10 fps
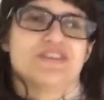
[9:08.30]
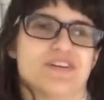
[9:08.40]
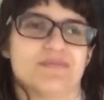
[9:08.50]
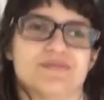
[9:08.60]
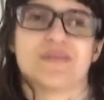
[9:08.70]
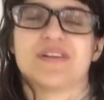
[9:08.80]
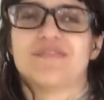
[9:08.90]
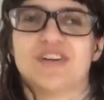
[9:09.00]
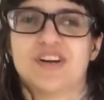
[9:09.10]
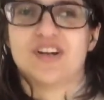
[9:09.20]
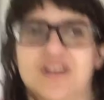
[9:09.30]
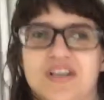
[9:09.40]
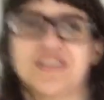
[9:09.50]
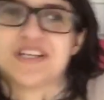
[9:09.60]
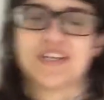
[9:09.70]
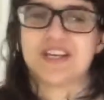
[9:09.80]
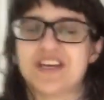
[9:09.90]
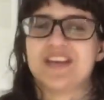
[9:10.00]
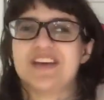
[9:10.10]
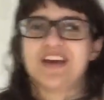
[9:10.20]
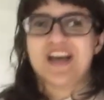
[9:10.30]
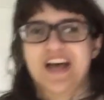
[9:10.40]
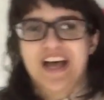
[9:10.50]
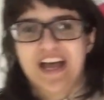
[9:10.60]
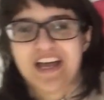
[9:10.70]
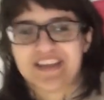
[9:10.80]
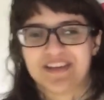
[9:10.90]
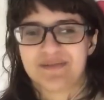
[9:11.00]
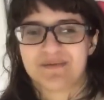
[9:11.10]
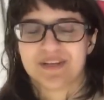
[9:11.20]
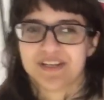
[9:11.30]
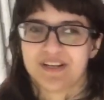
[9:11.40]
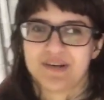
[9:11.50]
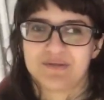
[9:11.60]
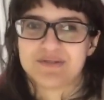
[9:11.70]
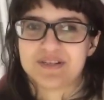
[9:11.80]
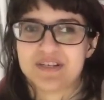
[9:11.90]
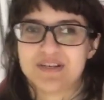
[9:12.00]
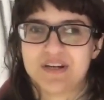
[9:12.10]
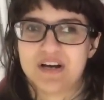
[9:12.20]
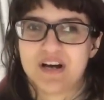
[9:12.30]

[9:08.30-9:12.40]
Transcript: I'm just waiting for her to get the key, and then we can go see